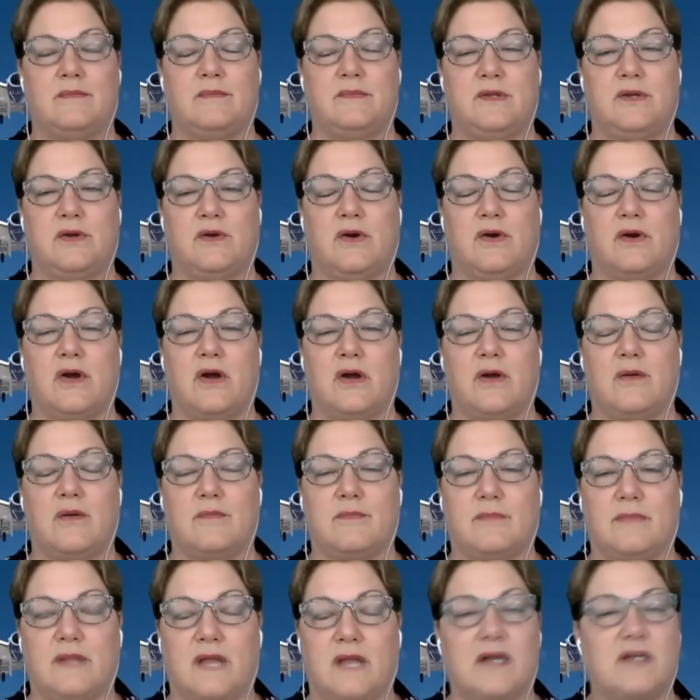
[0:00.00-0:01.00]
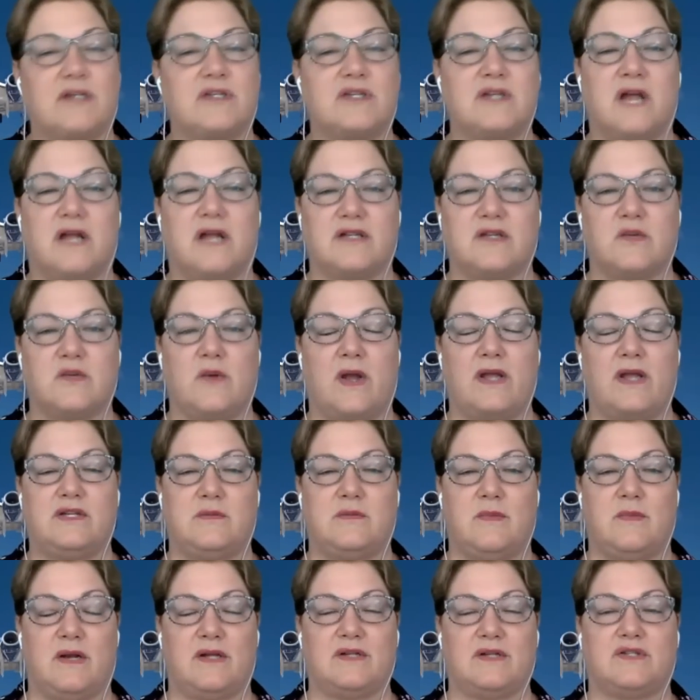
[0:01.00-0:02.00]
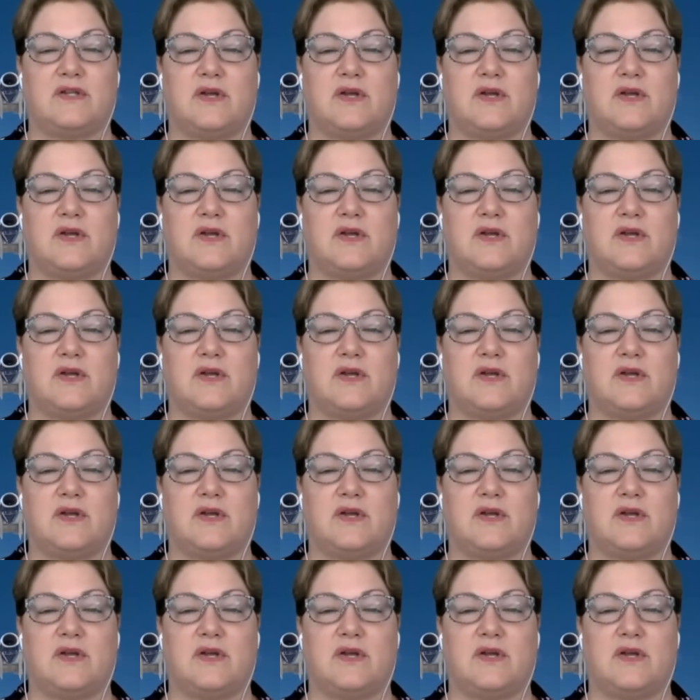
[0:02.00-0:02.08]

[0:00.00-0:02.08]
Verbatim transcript: your uh, luggage not to weigh too much.